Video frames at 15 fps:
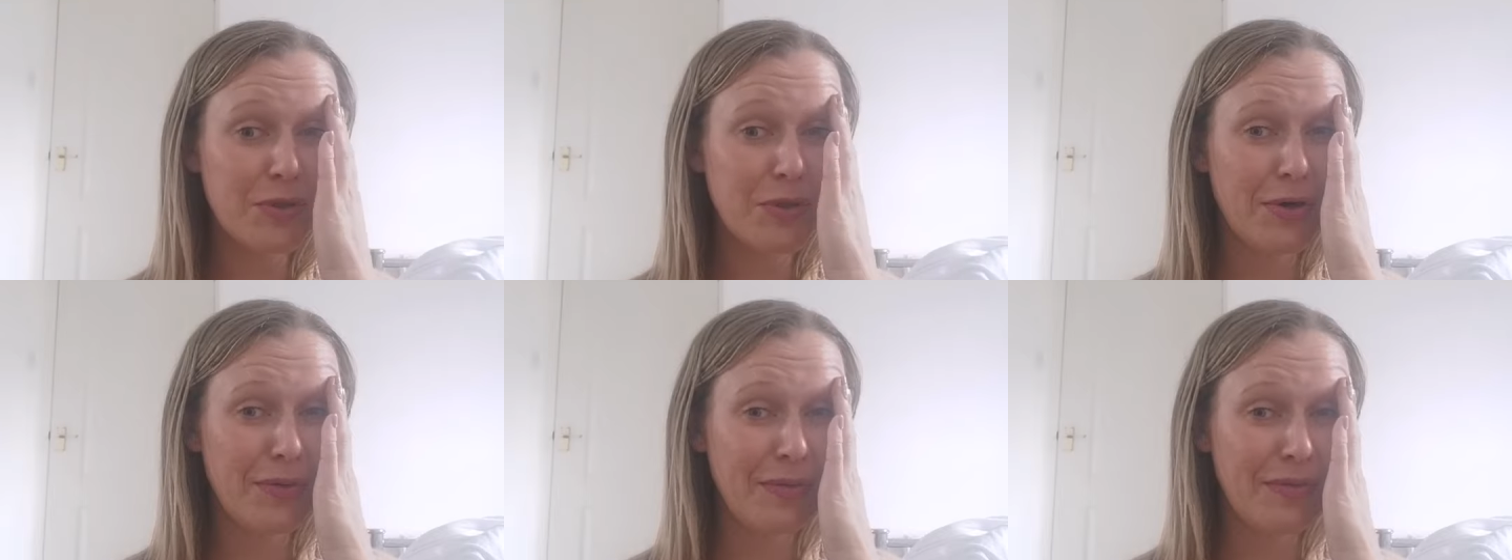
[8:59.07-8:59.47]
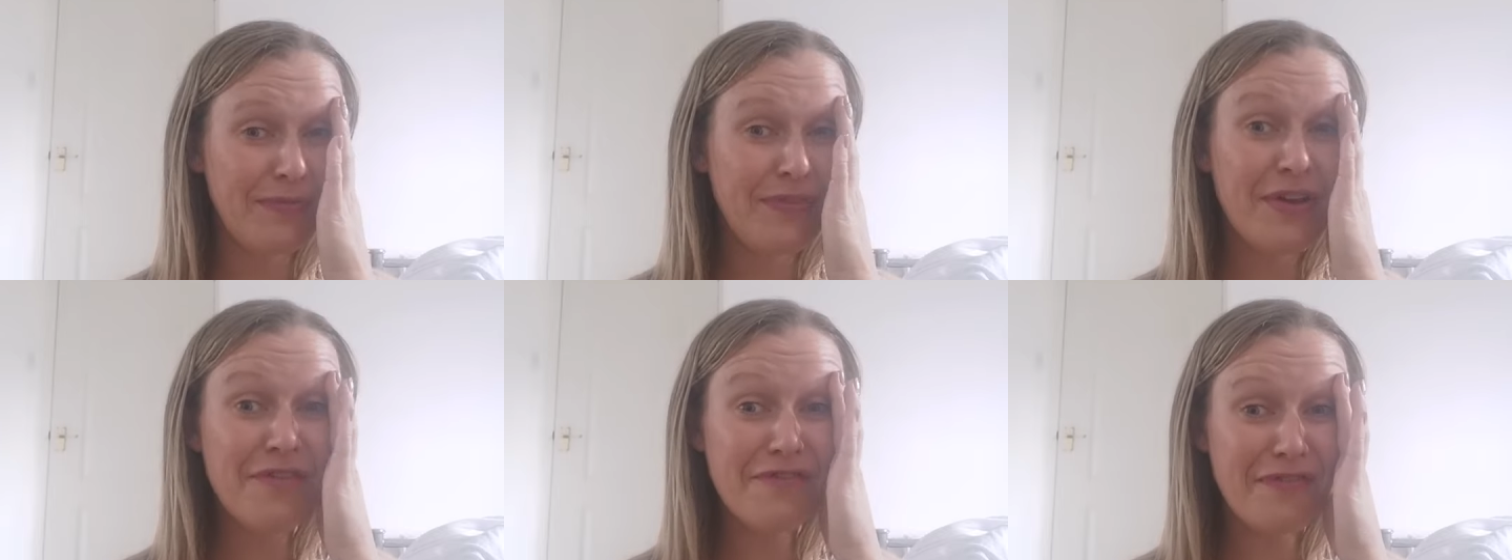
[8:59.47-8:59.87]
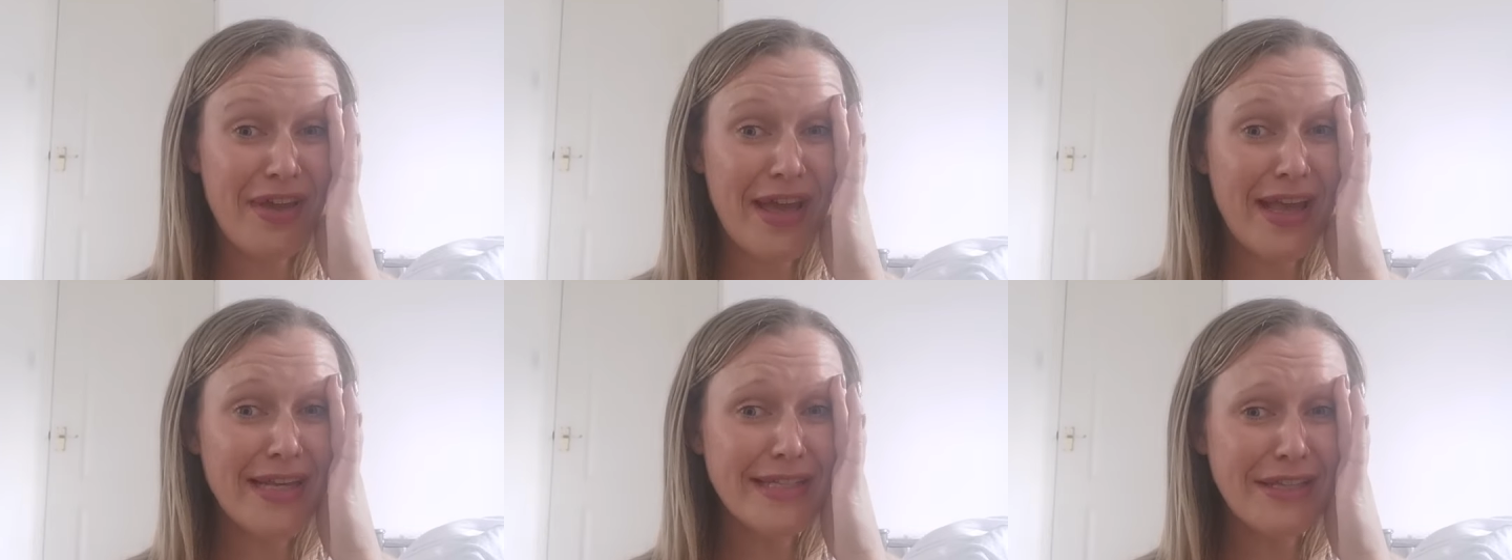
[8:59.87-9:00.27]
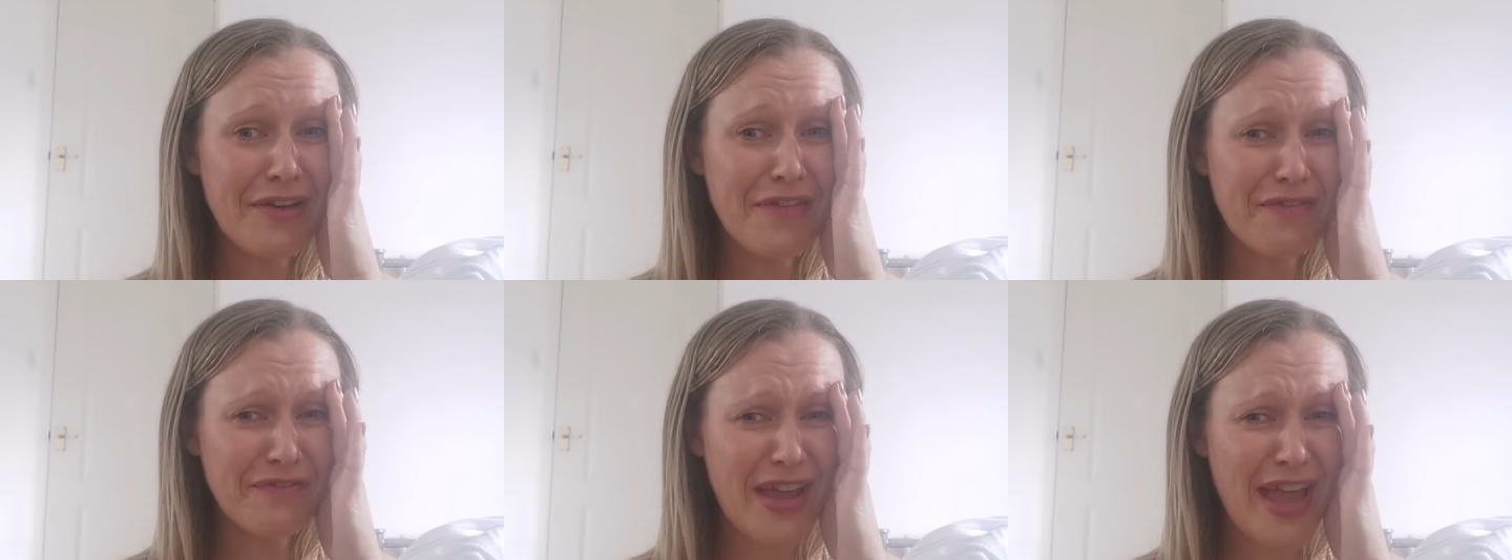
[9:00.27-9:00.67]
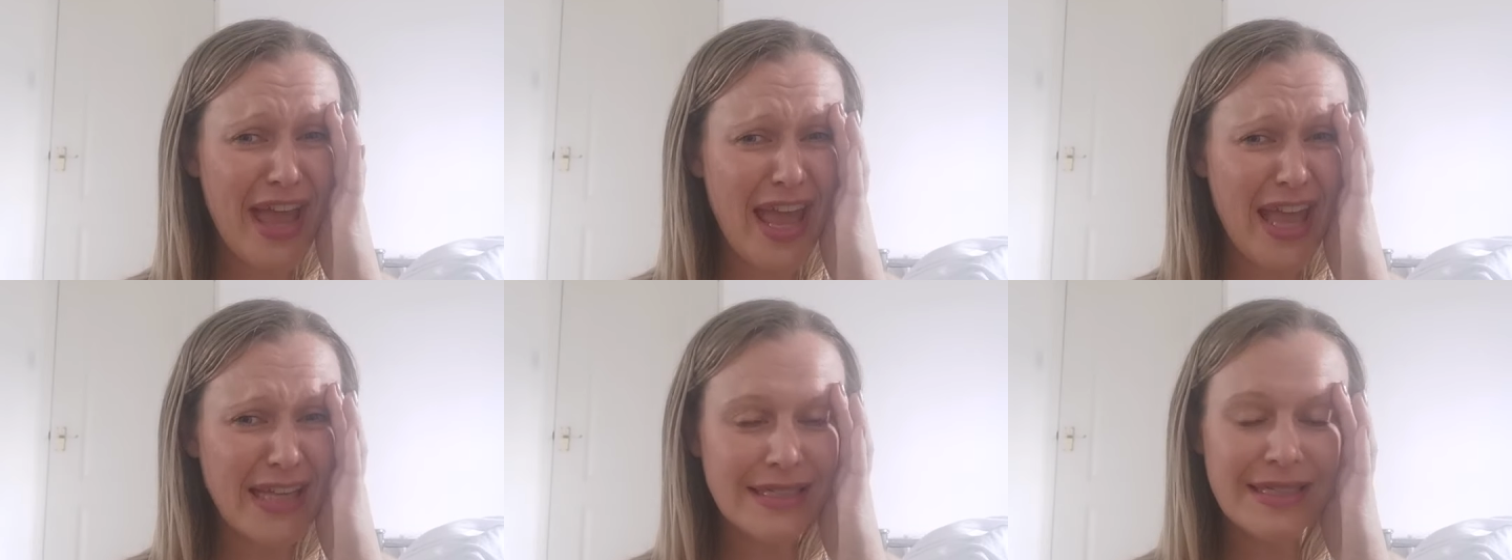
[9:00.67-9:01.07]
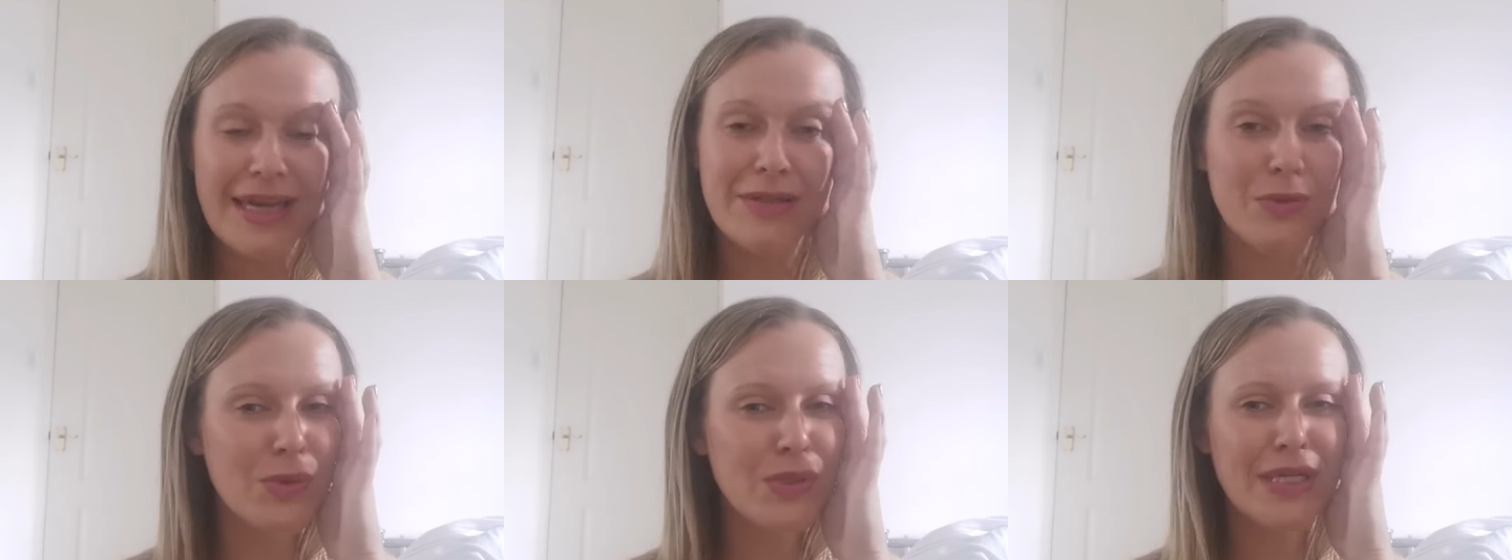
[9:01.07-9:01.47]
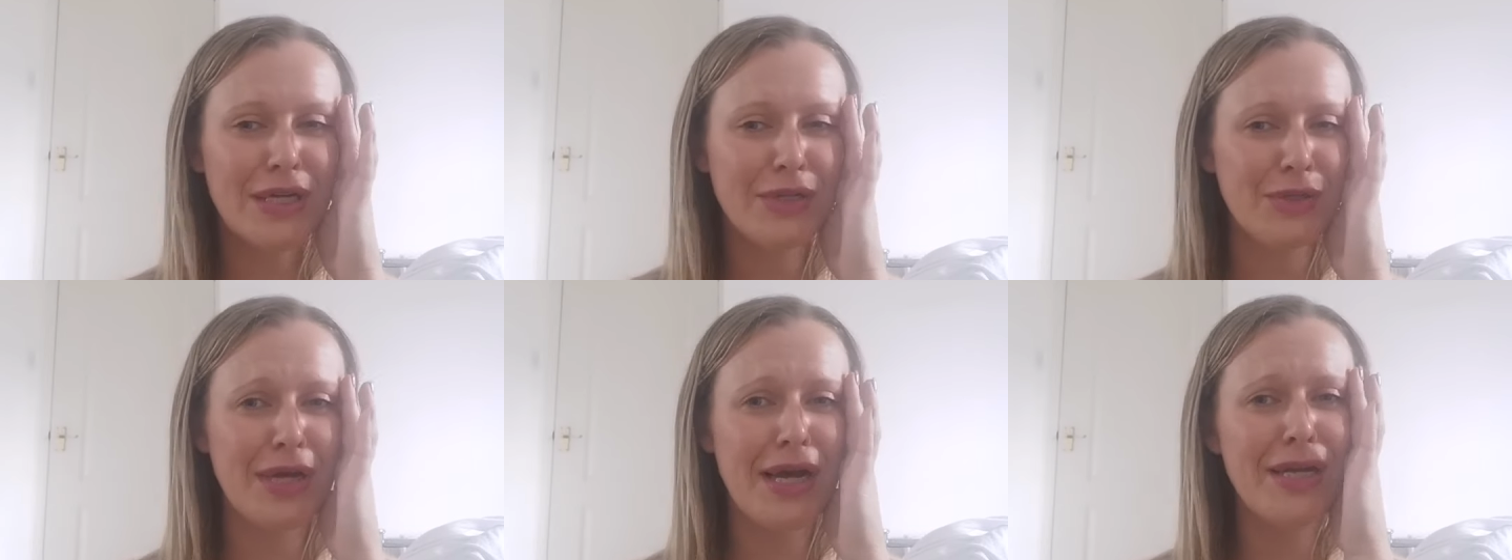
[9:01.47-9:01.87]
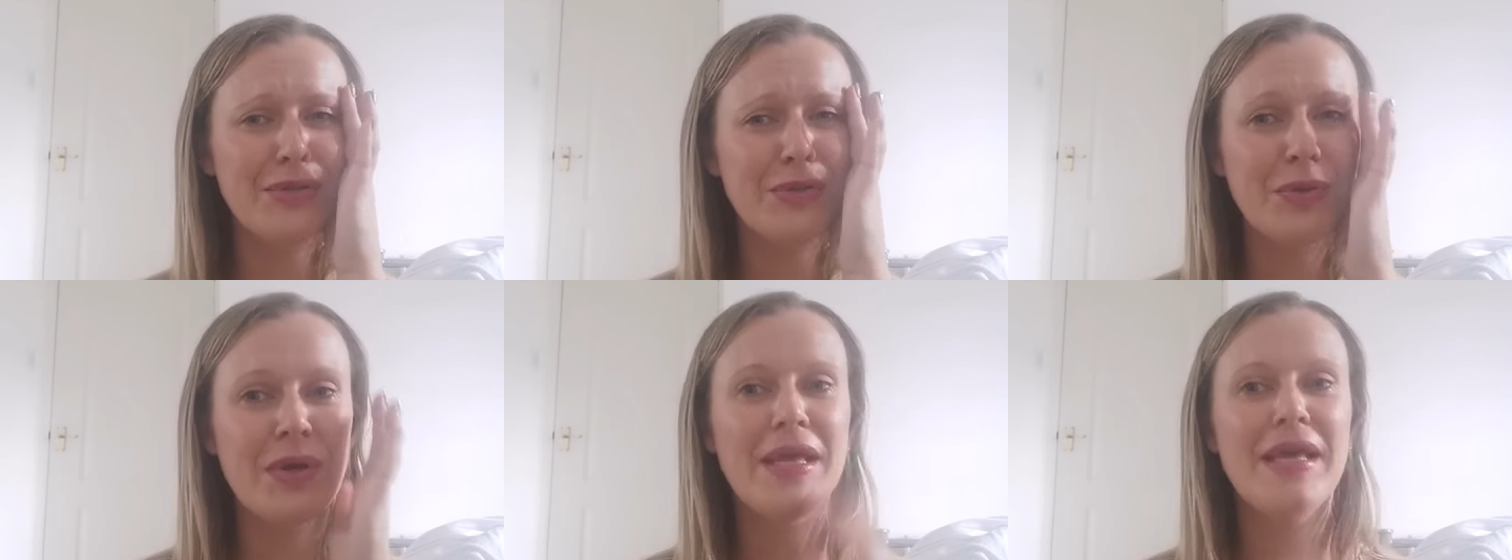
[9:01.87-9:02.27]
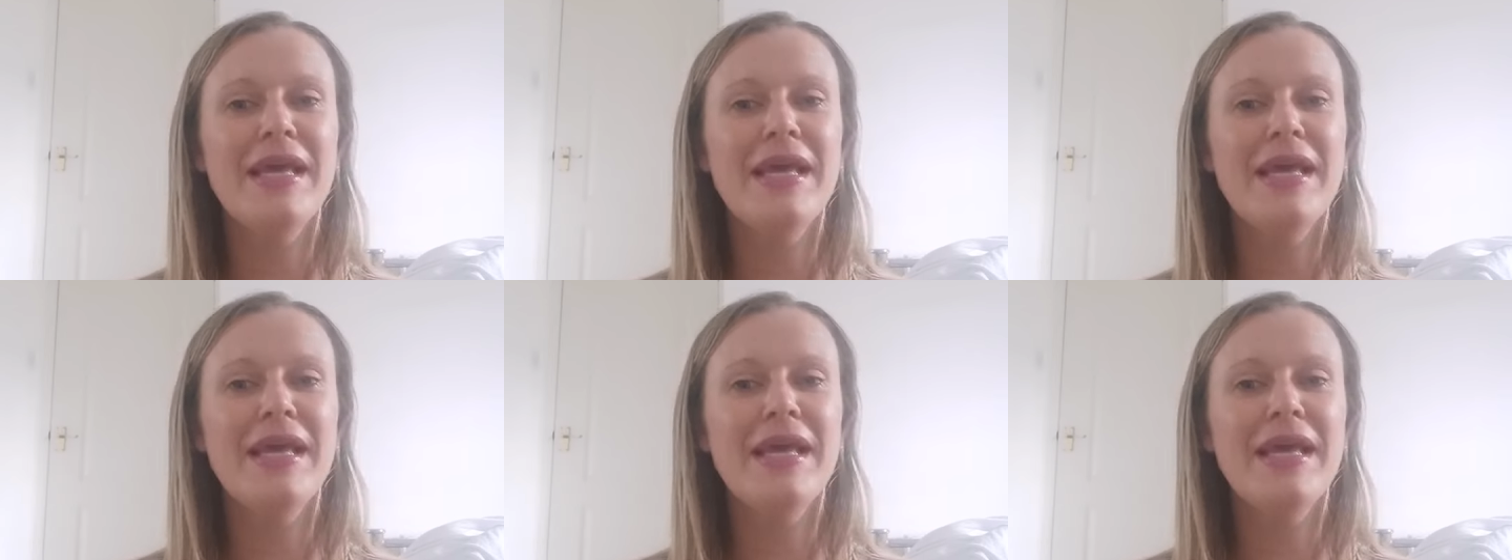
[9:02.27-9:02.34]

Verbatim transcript: talking your face, your face. I know, Sandra. I know.